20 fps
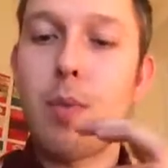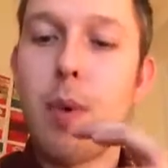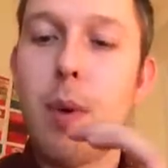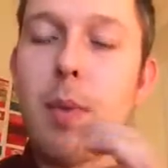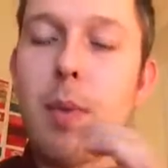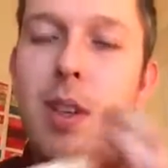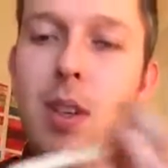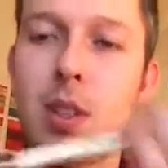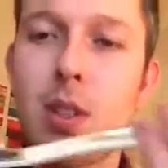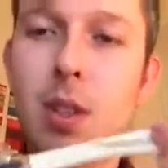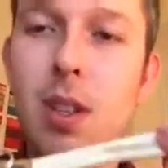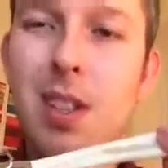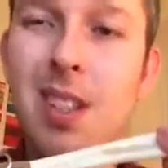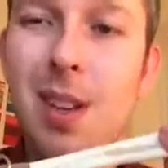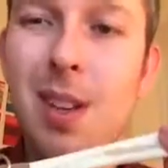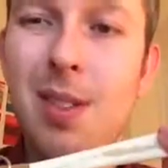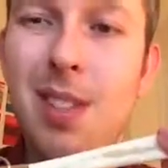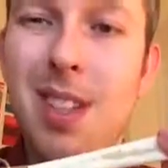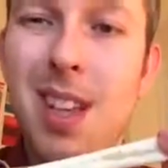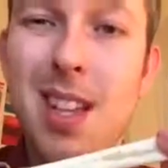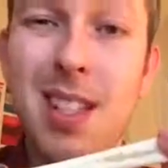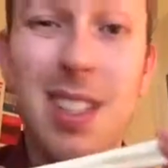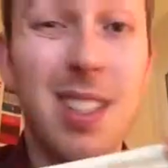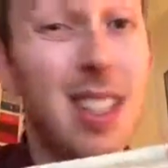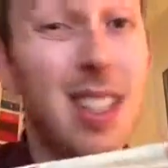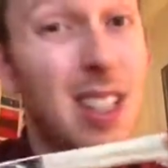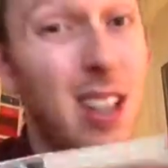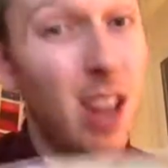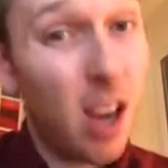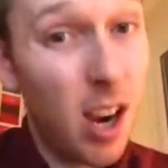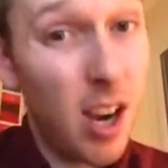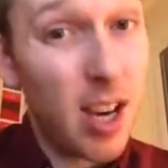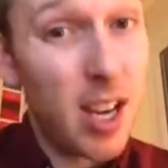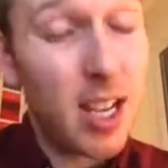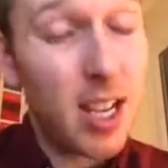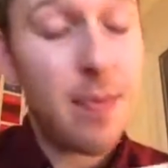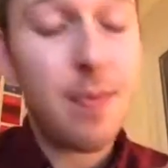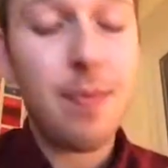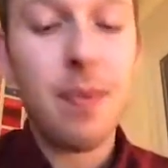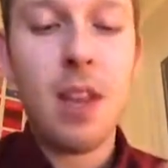But I'm going to do this downstairs, so I need to iron
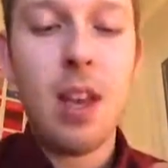it,